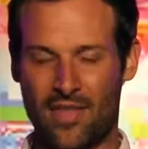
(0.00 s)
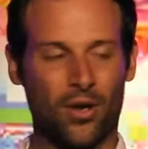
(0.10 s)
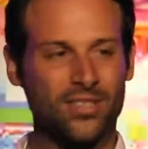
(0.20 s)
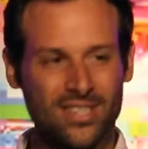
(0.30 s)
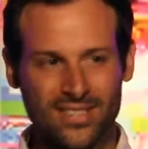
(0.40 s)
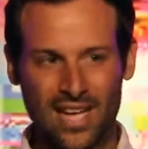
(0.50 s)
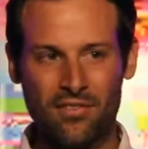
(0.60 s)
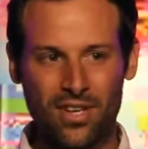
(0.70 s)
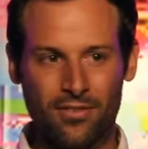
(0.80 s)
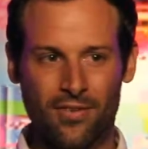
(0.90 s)
And there was a
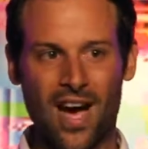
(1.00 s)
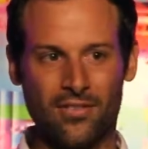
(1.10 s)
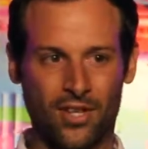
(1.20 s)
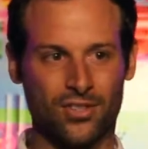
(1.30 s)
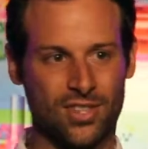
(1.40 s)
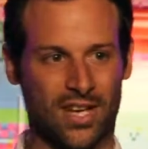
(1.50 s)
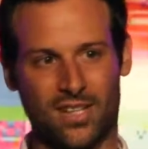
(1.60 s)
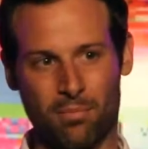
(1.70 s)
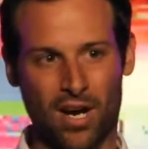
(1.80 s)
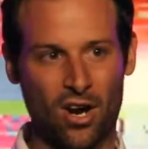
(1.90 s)
75-year study
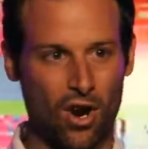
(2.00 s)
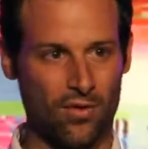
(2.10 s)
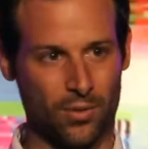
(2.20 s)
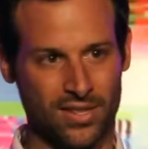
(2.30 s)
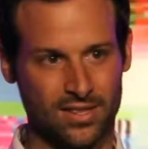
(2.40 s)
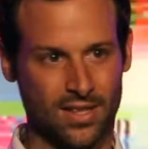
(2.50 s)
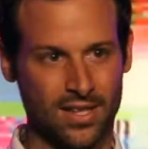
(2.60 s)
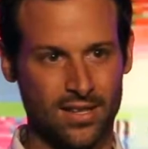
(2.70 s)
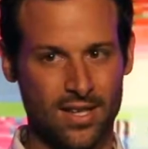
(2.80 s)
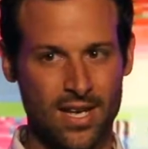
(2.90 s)
done by Harvard
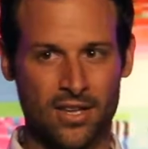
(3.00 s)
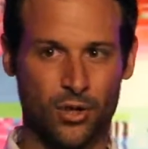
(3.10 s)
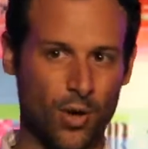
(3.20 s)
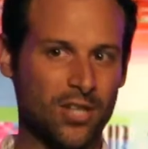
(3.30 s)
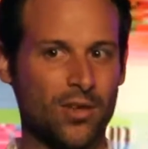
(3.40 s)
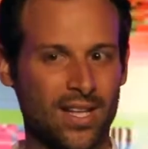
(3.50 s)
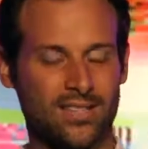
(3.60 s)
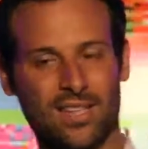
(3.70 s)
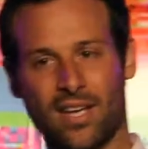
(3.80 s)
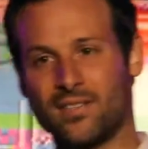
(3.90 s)
recently. The director of that
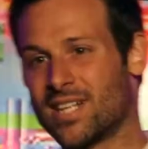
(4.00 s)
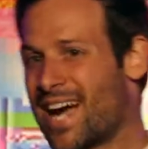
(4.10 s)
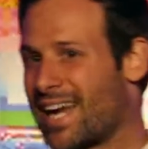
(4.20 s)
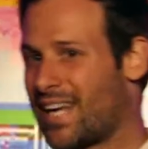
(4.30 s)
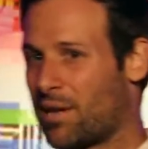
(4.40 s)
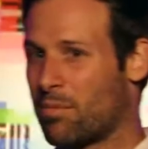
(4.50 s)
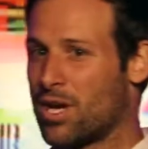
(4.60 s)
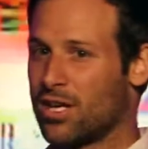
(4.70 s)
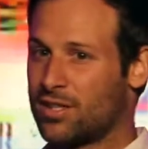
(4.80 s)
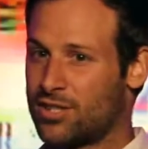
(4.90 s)
study is a guy
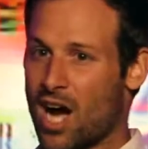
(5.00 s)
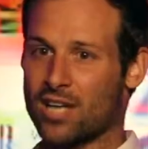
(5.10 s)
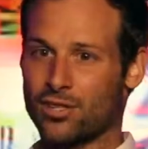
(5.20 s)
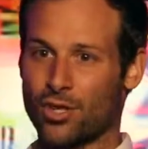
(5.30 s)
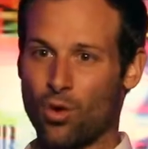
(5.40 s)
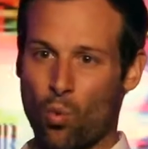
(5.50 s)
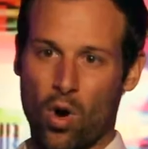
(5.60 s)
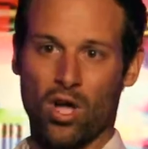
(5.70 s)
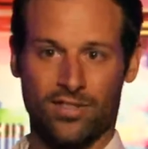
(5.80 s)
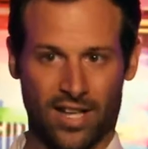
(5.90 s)
named Dr.
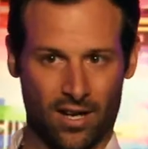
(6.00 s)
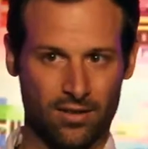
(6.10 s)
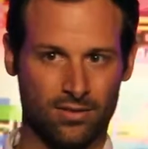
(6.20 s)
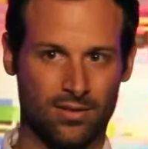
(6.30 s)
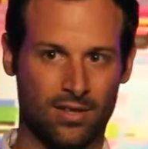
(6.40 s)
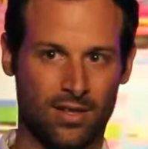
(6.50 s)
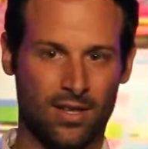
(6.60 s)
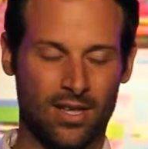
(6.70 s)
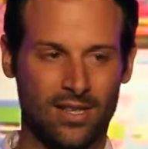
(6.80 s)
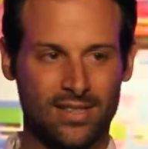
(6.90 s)
Waldinger.
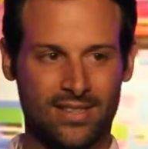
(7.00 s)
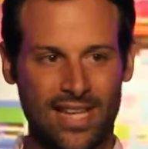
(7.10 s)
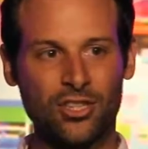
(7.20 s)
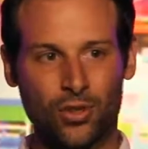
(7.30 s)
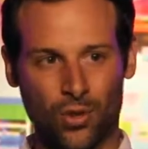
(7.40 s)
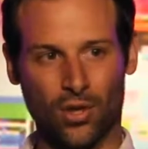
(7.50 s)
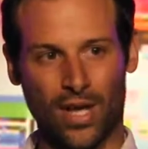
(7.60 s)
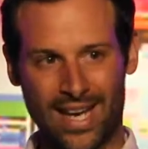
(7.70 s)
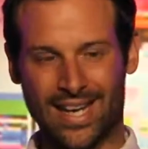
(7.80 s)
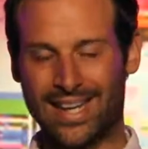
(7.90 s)

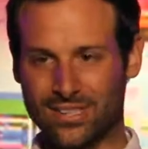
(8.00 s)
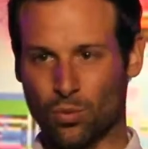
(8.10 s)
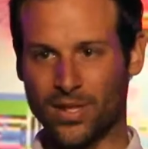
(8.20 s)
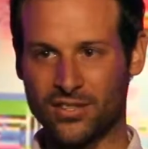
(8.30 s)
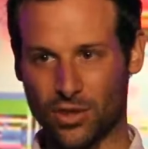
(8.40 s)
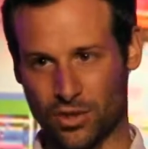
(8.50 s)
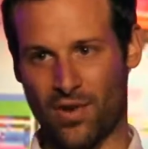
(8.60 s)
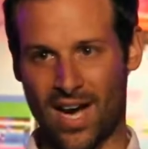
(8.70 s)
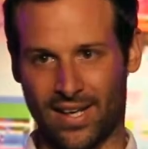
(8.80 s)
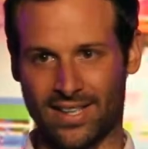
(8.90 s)
Central in his research
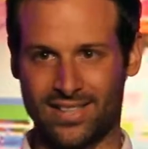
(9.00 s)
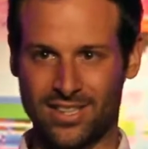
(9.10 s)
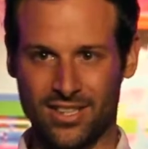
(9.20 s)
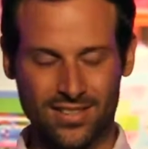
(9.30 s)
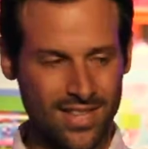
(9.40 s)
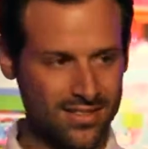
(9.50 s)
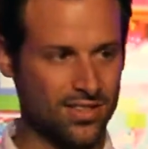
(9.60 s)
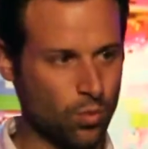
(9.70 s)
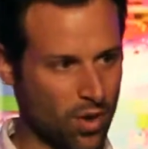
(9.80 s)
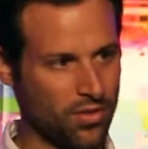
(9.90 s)
findings, he just says
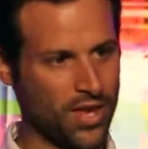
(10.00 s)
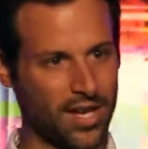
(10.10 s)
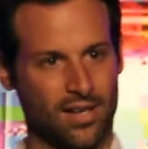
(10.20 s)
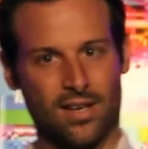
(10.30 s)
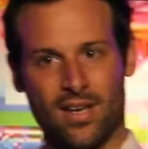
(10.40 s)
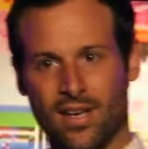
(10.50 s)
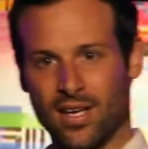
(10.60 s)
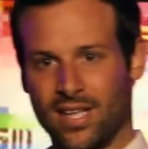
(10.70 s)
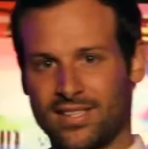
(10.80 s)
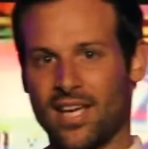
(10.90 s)
this one thing.
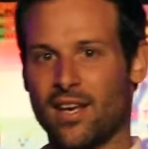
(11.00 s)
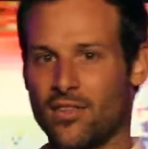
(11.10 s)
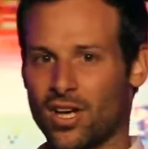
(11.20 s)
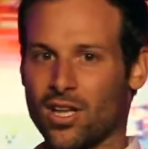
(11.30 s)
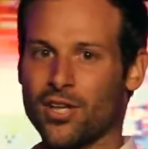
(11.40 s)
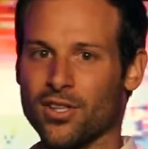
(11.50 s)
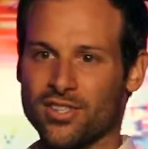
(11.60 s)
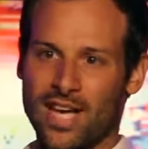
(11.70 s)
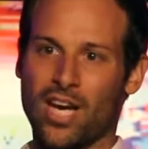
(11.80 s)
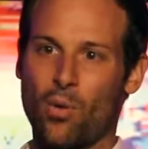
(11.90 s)
He said, the
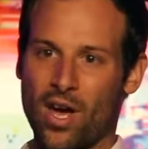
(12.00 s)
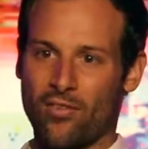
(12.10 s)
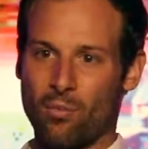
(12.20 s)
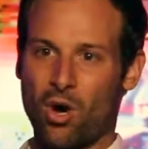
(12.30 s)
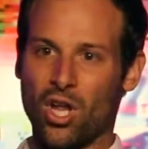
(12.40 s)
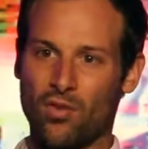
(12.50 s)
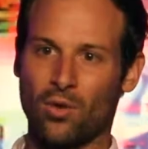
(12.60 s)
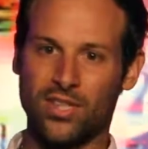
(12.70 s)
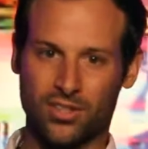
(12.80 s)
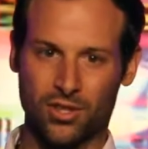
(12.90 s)
clearest takeaway from all of
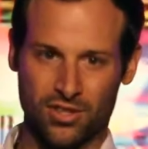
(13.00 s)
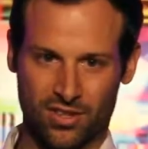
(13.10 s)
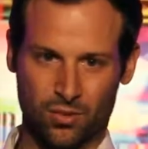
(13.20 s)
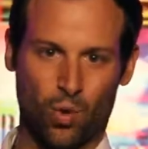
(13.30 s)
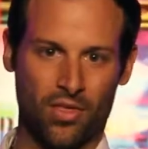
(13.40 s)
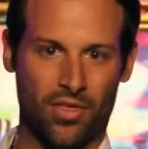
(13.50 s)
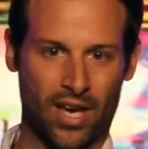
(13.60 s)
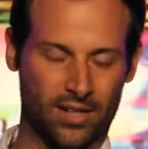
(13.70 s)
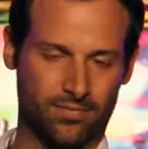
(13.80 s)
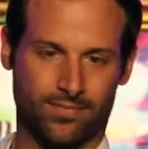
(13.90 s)
our research is this one
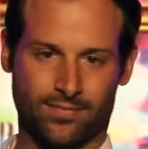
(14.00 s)
thing.